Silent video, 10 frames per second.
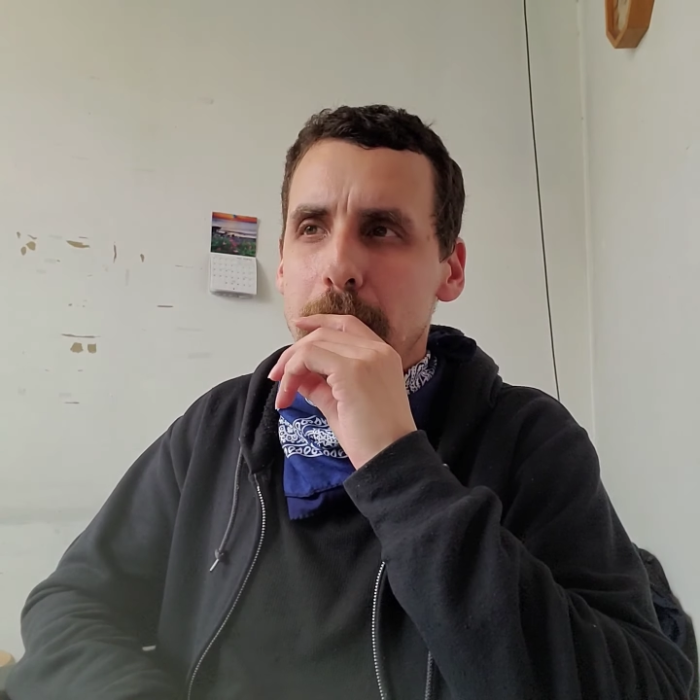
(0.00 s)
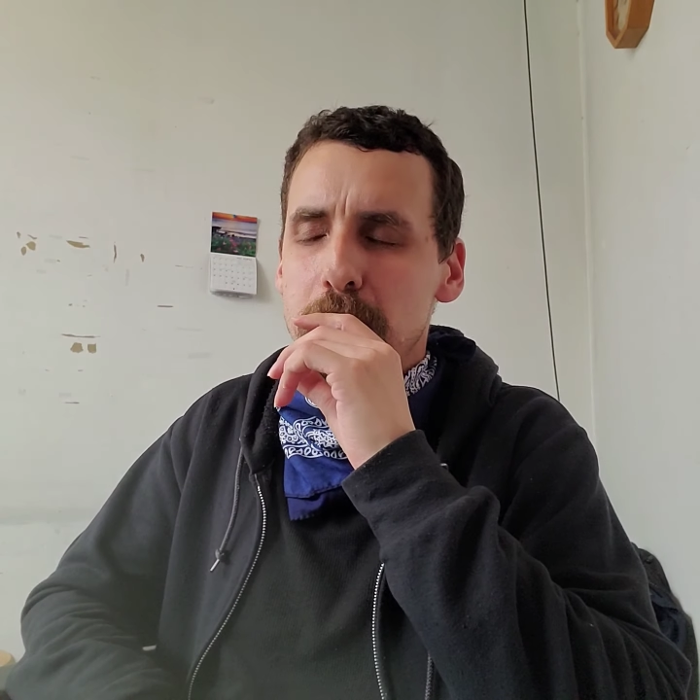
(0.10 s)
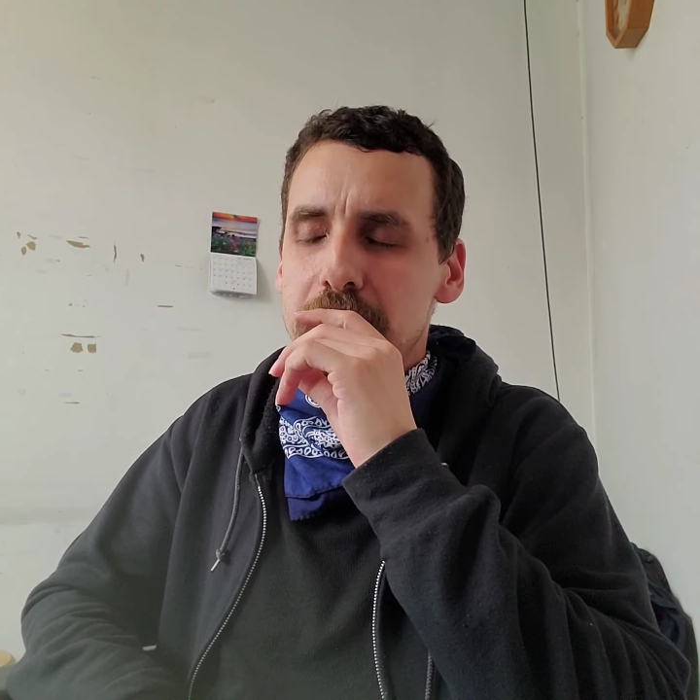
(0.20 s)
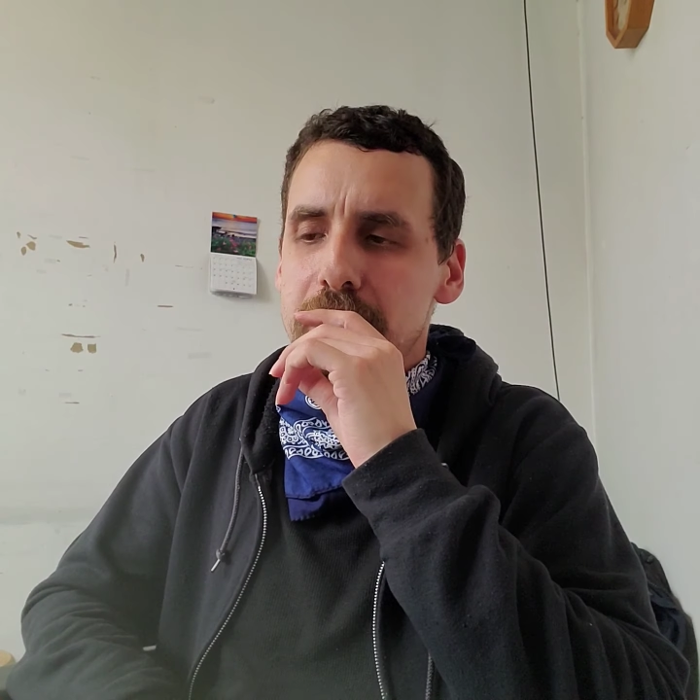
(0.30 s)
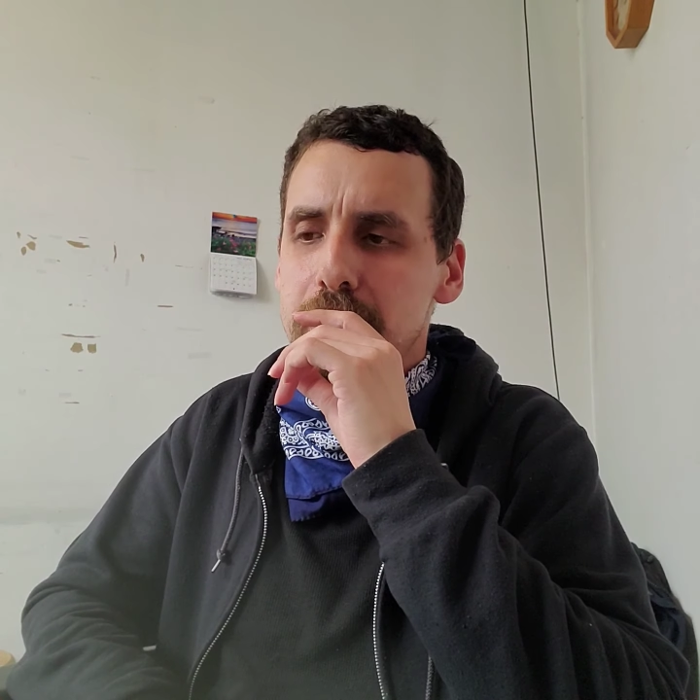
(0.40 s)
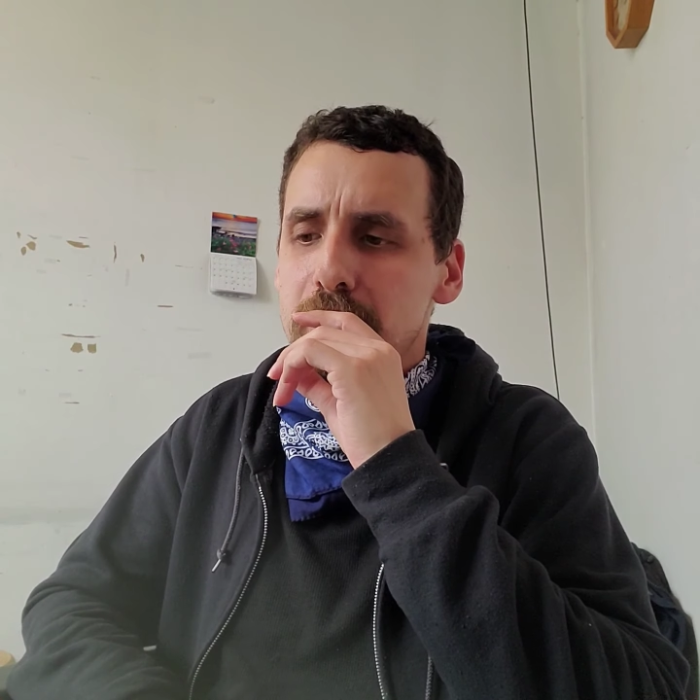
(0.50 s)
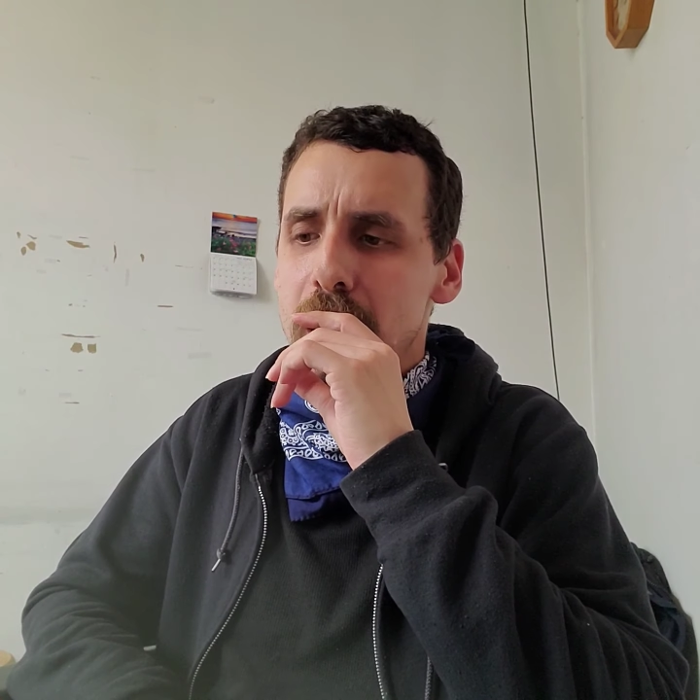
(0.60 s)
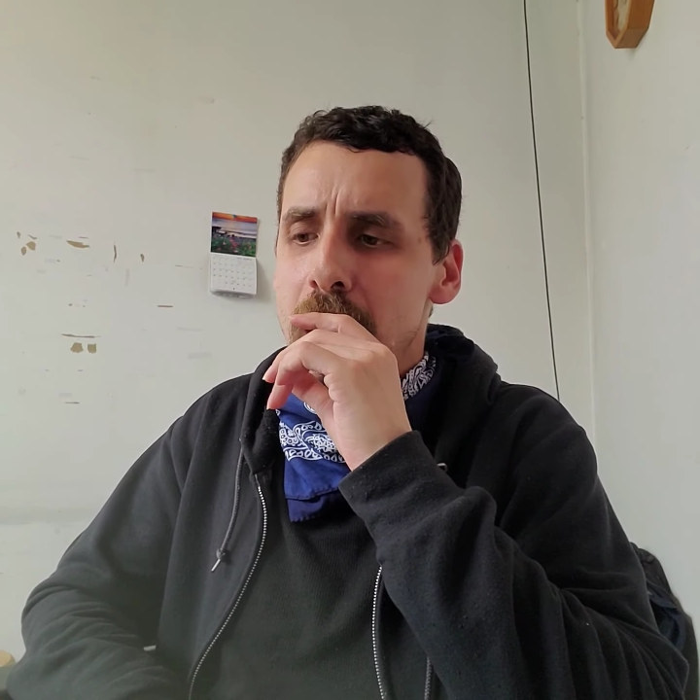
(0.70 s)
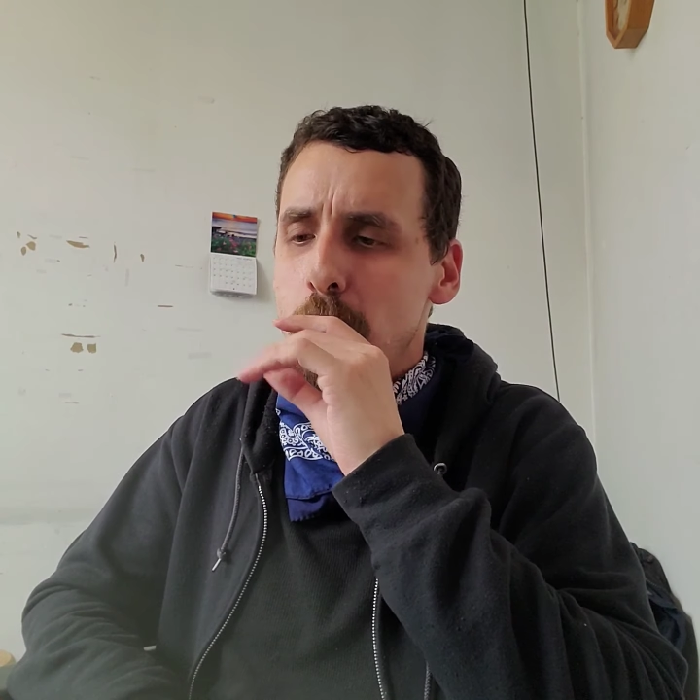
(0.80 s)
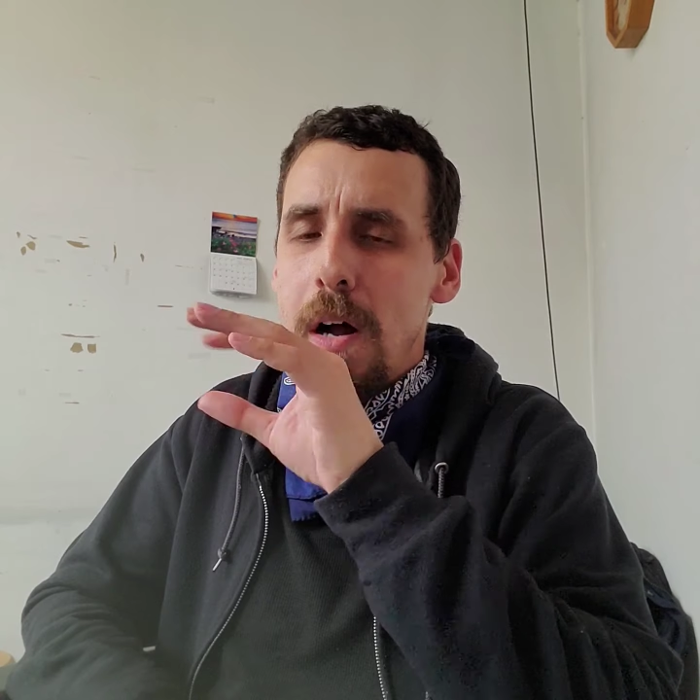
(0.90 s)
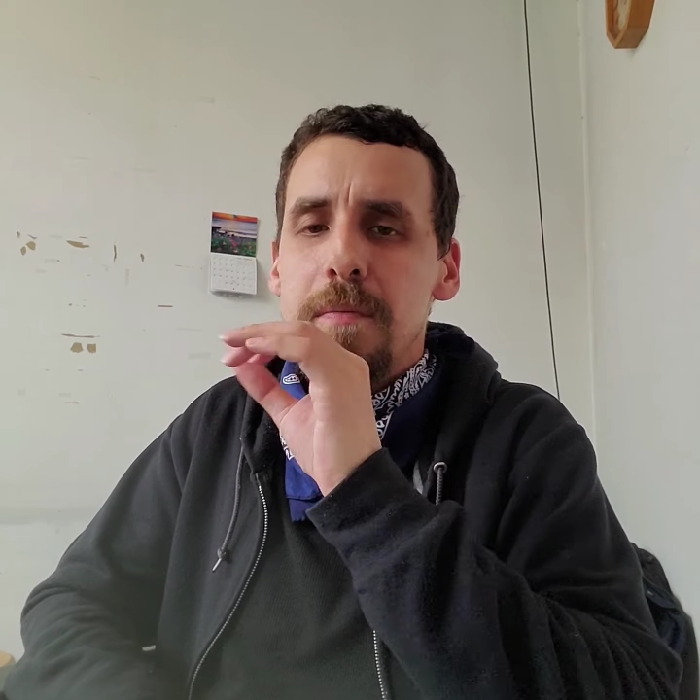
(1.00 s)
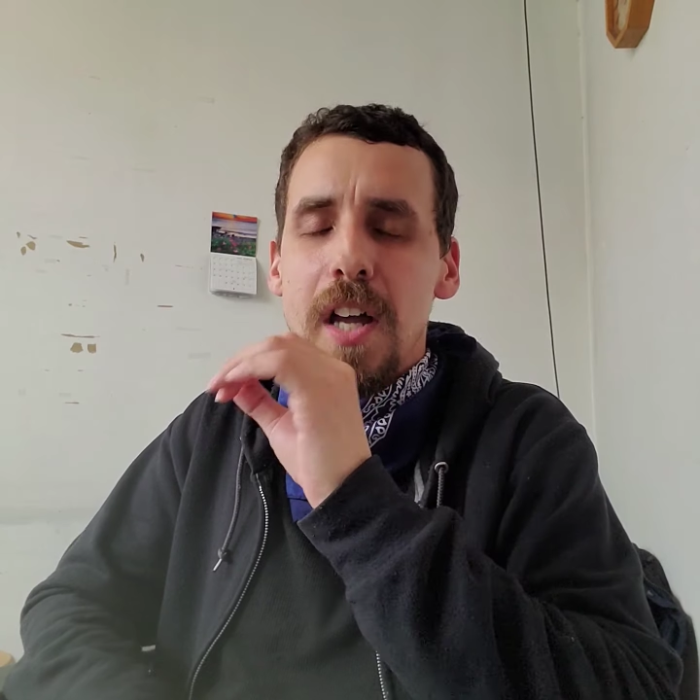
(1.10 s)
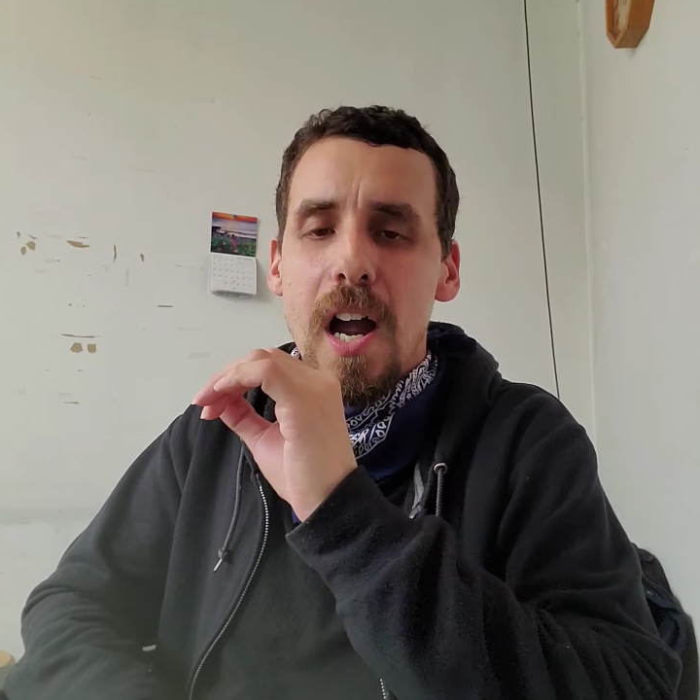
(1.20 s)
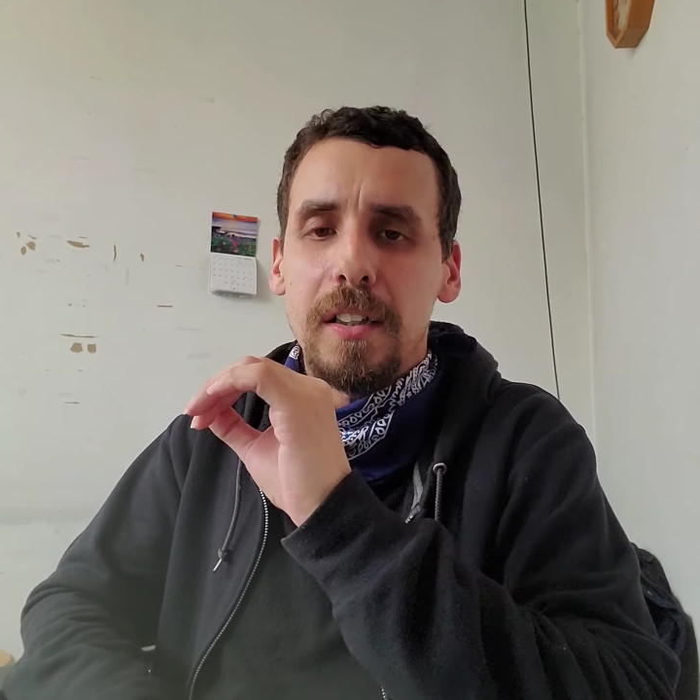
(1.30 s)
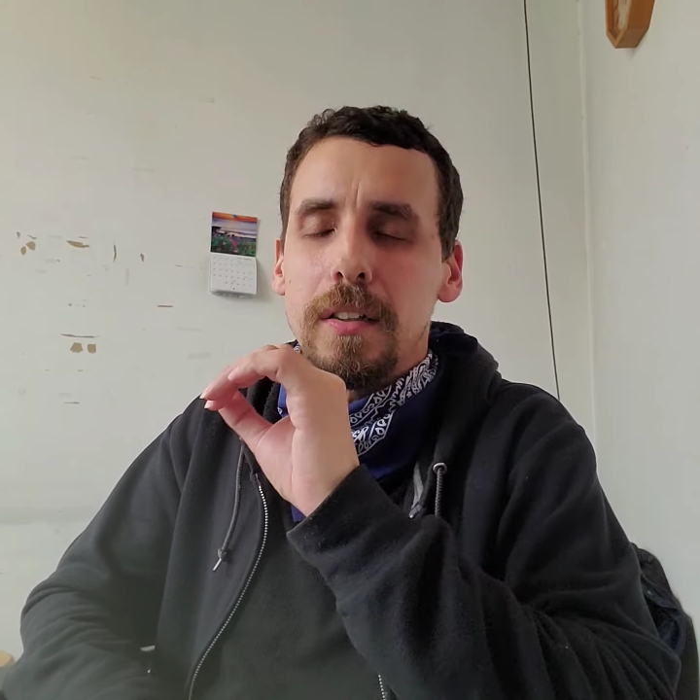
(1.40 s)
There was this one
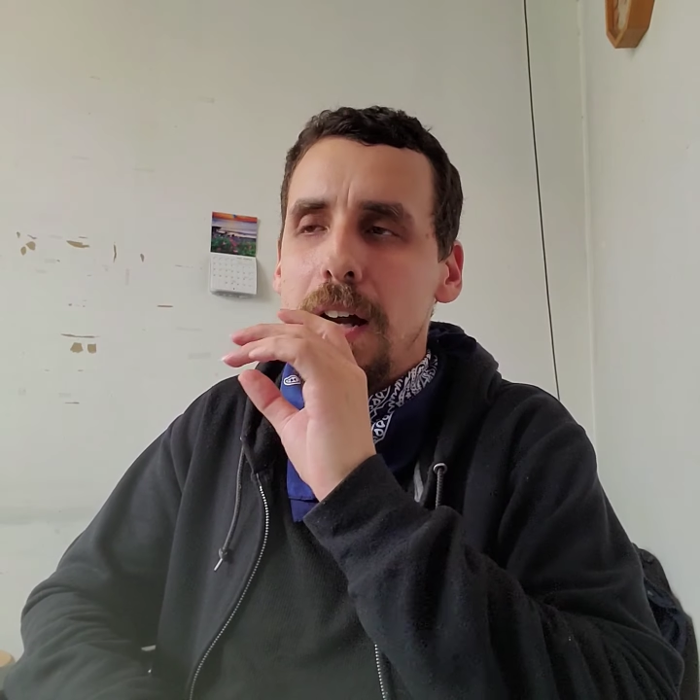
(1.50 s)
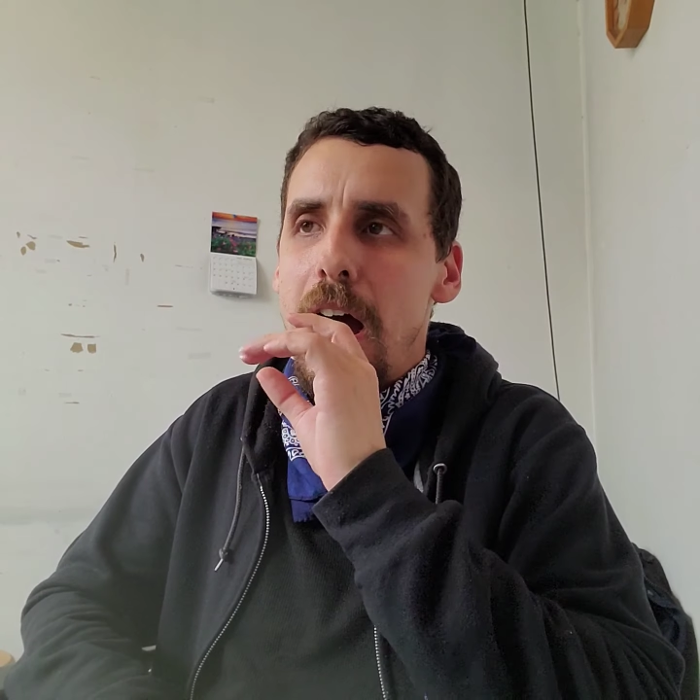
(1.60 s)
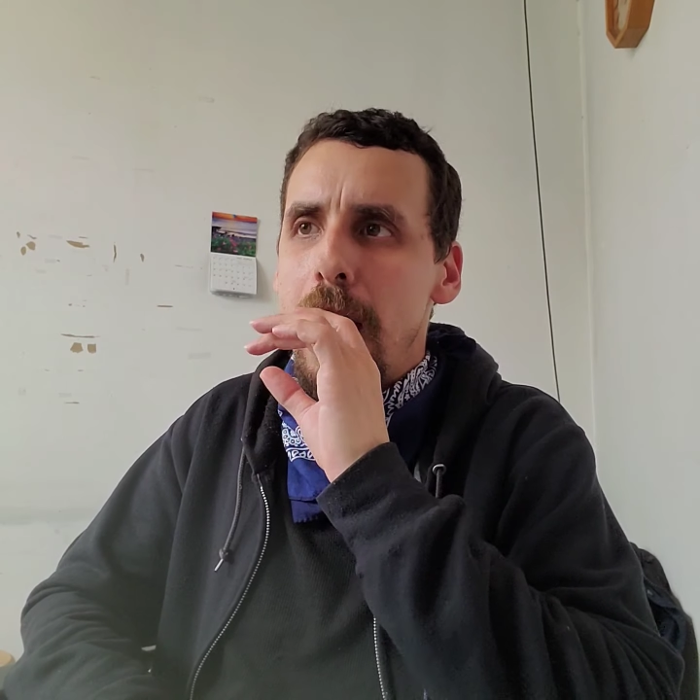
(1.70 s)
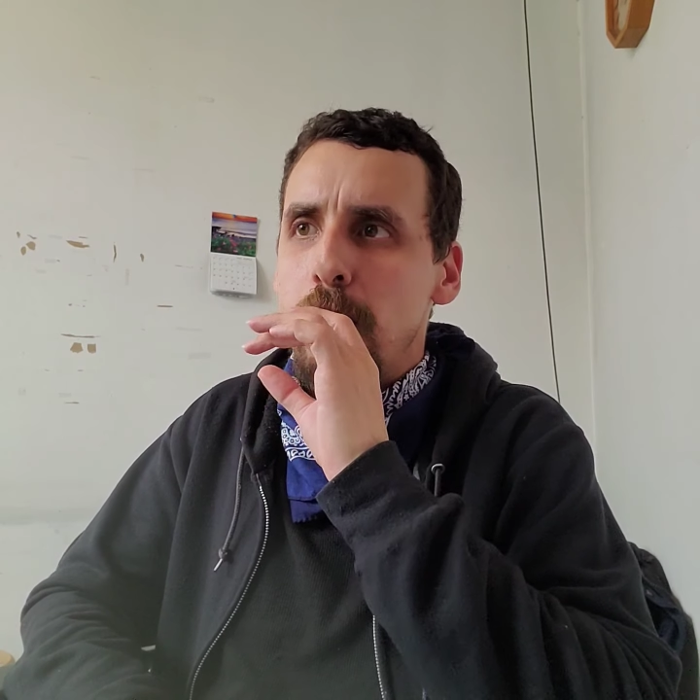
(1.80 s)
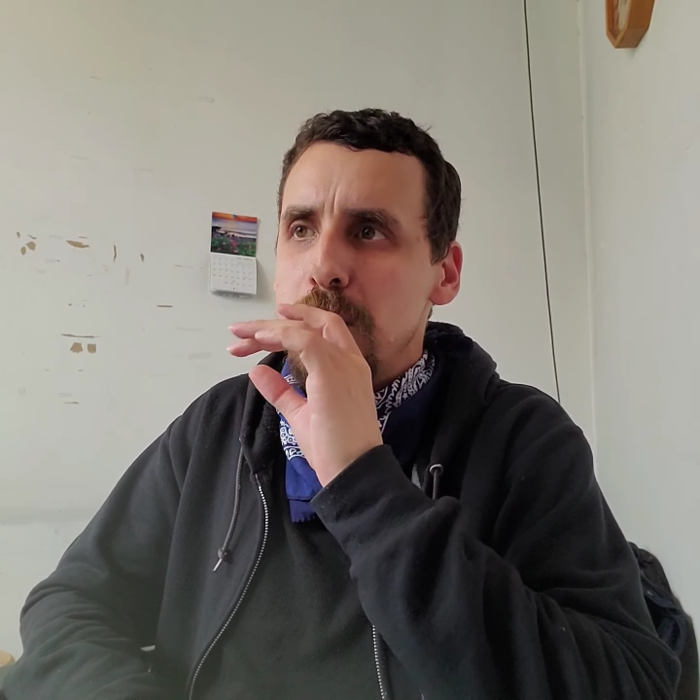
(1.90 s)
doctor I